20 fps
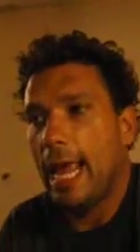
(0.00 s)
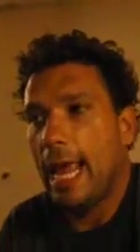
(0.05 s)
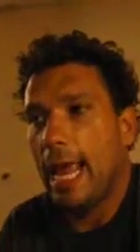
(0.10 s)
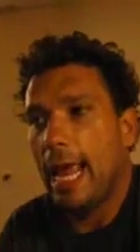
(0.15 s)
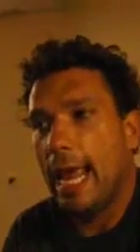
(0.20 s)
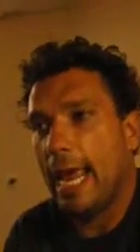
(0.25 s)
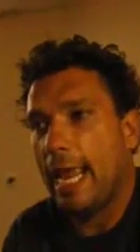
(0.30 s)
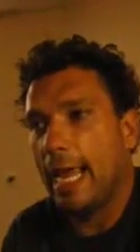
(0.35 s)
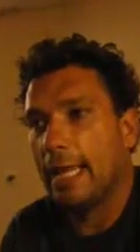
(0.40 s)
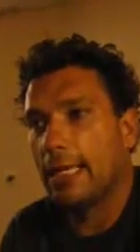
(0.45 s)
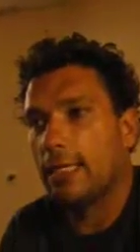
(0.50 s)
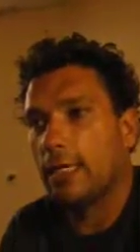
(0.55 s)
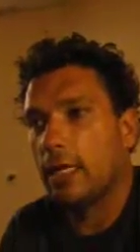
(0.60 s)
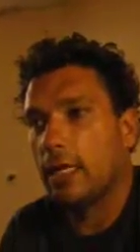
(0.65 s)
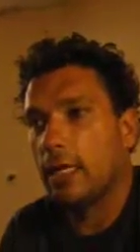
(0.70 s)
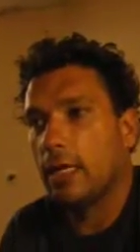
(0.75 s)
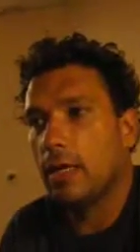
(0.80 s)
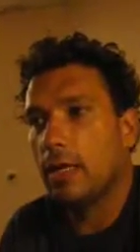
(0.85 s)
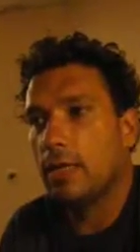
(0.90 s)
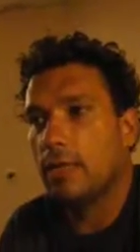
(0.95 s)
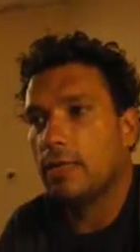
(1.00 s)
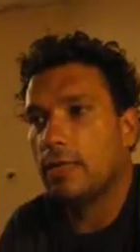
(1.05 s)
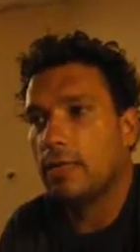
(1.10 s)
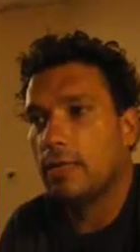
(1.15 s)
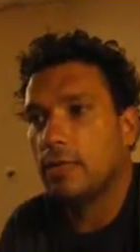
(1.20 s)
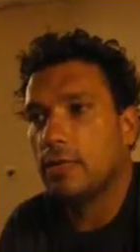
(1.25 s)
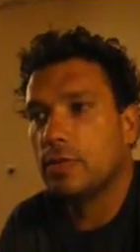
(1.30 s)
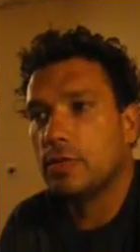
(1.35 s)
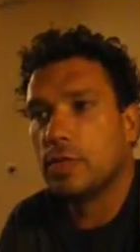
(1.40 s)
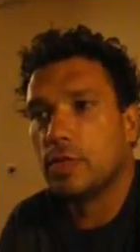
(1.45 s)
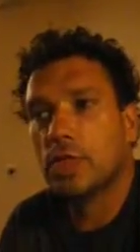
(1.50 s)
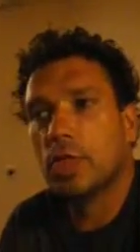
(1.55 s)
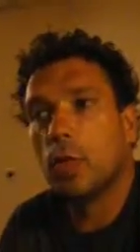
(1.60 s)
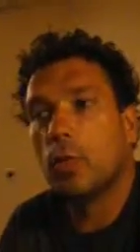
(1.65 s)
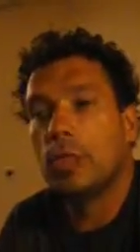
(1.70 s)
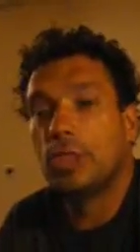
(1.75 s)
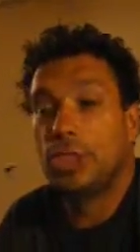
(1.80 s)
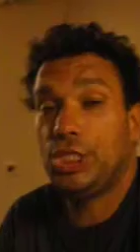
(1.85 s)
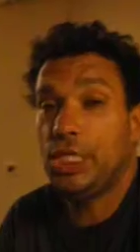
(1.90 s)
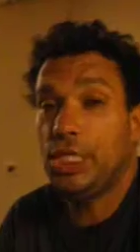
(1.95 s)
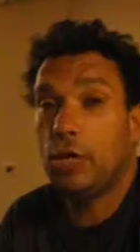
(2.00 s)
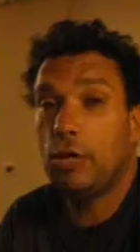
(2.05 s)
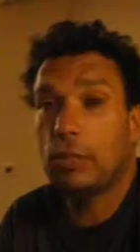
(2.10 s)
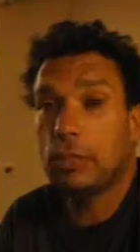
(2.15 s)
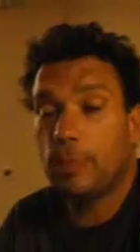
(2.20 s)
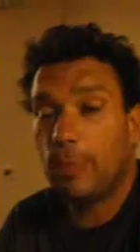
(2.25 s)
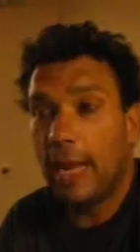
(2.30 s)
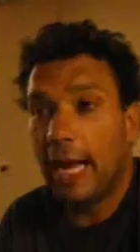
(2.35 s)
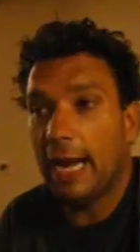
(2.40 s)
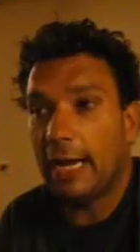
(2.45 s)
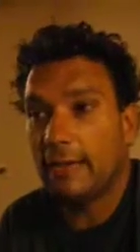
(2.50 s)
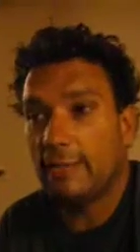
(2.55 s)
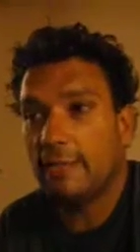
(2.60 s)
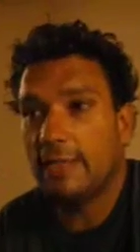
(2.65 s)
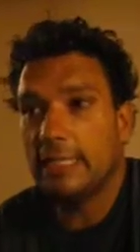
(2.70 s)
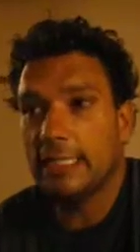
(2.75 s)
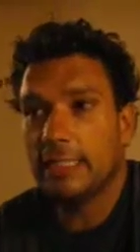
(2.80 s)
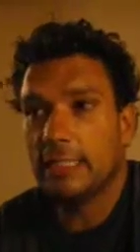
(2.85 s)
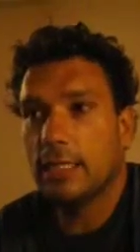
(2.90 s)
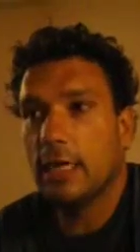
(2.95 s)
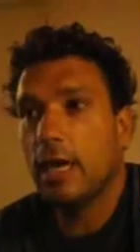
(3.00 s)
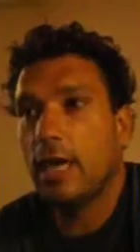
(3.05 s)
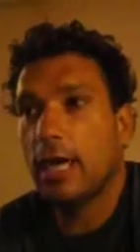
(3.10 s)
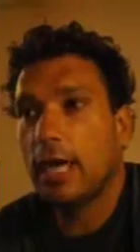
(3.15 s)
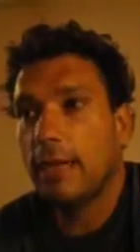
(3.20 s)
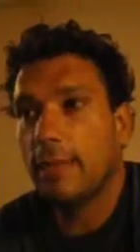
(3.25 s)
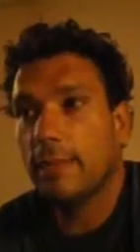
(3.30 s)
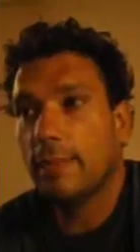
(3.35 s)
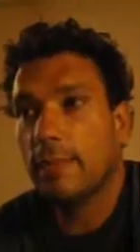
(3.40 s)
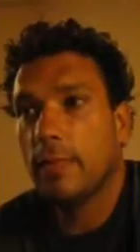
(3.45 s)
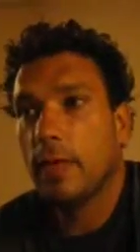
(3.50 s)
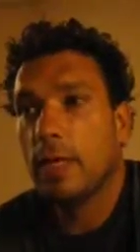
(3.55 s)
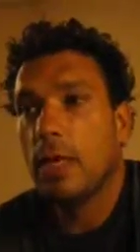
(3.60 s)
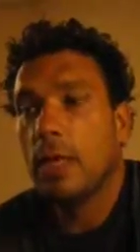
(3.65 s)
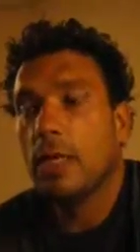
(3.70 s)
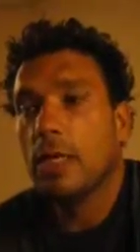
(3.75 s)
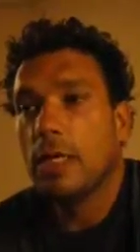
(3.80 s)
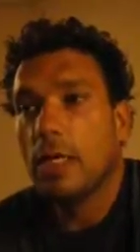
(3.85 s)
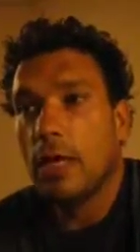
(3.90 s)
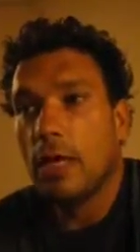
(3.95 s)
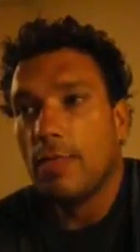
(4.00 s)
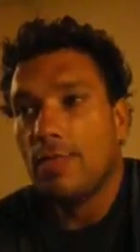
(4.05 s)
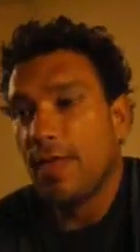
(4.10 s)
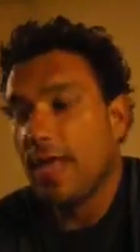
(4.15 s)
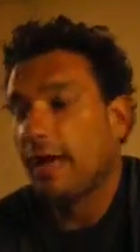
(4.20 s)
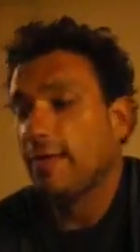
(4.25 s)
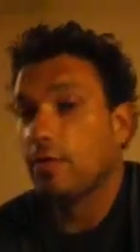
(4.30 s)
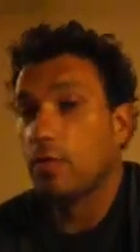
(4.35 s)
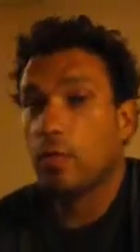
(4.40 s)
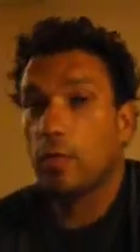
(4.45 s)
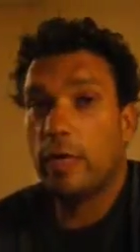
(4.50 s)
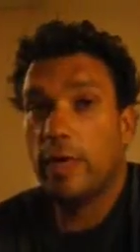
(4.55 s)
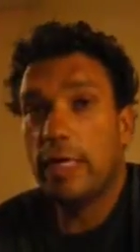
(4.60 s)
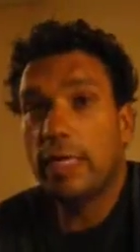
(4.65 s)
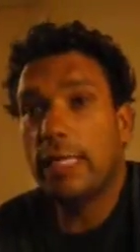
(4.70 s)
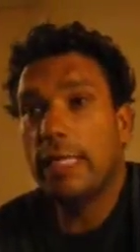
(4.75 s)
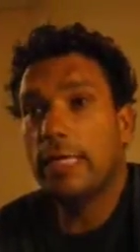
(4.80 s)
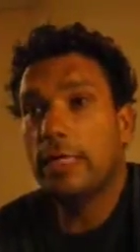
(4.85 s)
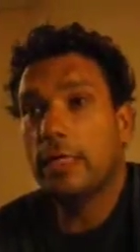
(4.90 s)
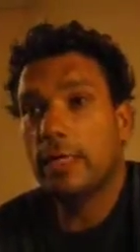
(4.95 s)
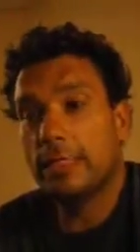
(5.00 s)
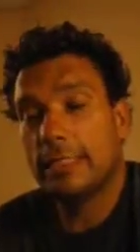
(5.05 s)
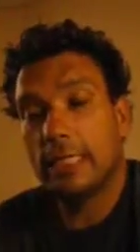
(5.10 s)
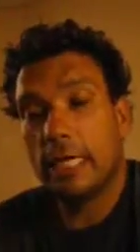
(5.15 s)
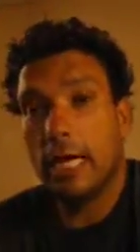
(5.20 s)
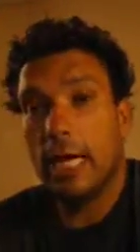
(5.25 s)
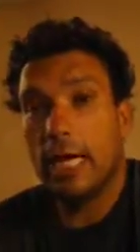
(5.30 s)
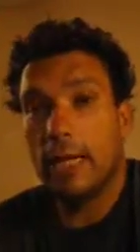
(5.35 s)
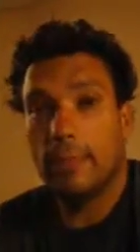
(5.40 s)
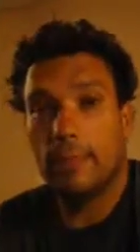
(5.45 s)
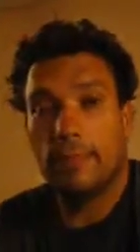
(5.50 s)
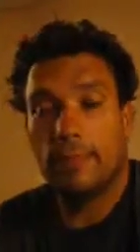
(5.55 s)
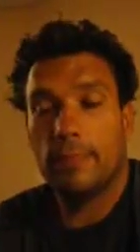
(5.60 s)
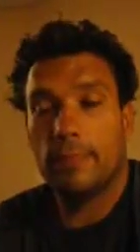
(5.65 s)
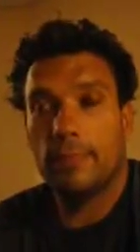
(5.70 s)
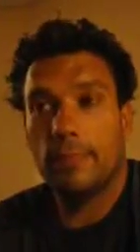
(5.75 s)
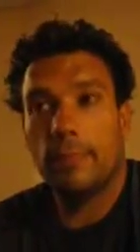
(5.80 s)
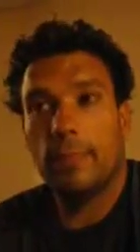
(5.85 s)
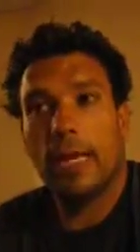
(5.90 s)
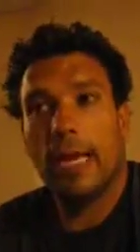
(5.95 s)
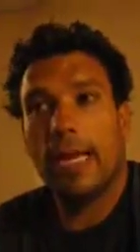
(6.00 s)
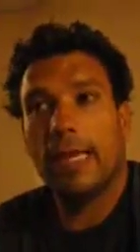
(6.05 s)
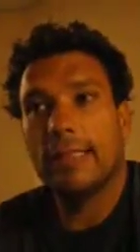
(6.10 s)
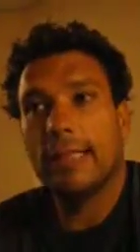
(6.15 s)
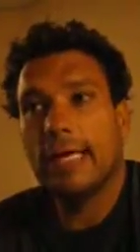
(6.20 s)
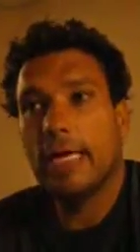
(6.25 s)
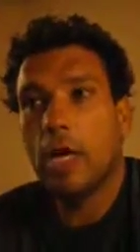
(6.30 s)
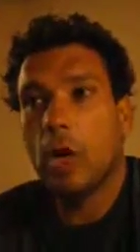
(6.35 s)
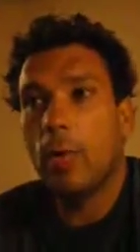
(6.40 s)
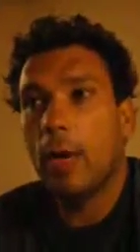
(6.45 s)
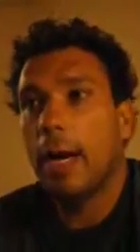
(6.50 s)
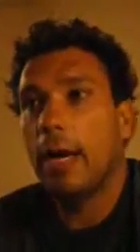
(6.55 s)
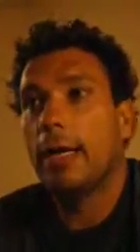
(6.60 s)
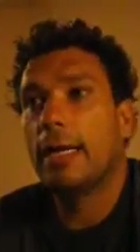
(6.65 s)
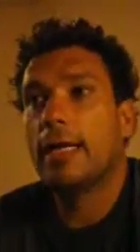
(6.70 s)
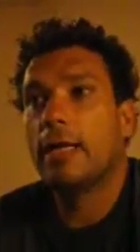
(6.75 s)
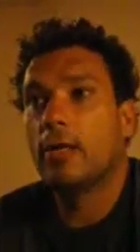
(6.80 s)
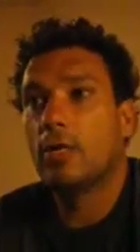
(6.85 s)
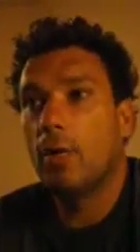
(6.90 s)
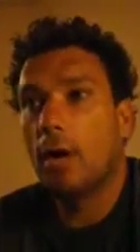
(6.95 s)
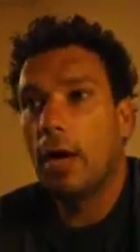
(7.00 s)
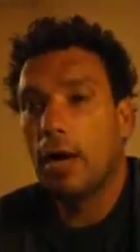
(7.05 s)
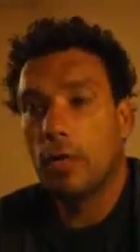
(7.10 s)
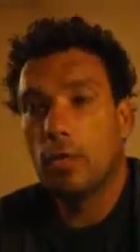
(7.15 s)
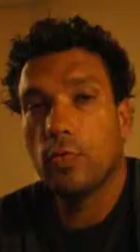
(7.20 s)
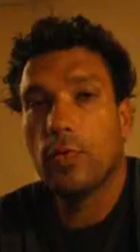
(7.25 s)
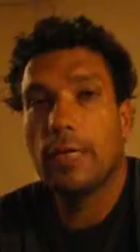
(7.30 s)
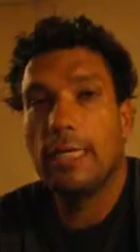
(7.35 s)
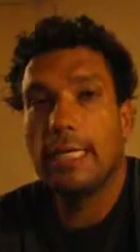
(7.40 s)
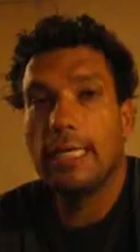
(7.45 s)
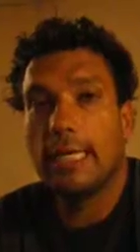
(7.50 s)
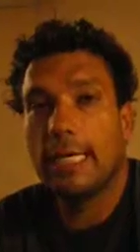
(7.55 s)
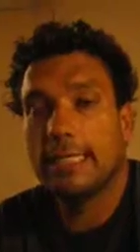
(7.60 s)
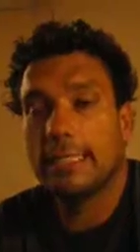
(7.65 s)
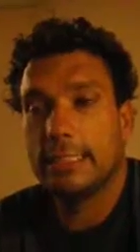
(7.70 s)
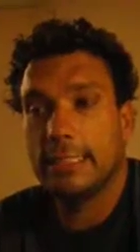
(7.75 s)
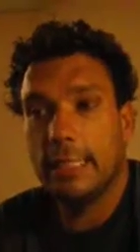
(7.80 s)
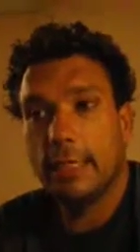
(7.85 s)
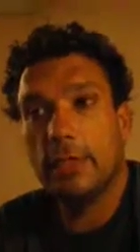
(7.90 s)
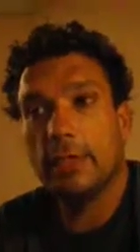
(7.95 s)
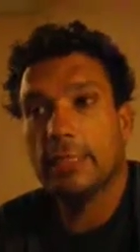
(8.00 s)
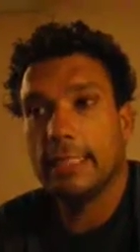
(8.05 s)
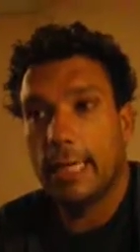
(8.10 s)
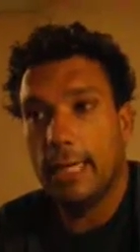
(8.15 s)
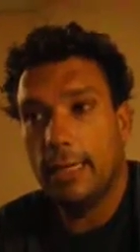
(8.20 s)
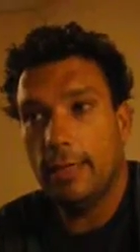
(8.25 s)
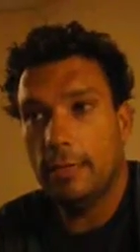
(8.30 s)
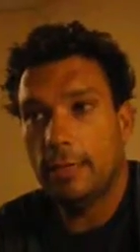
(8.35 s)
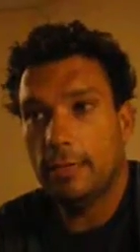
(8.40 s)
And so when she goes back this time, they have a really good time. And they go out on a really nice dinner date.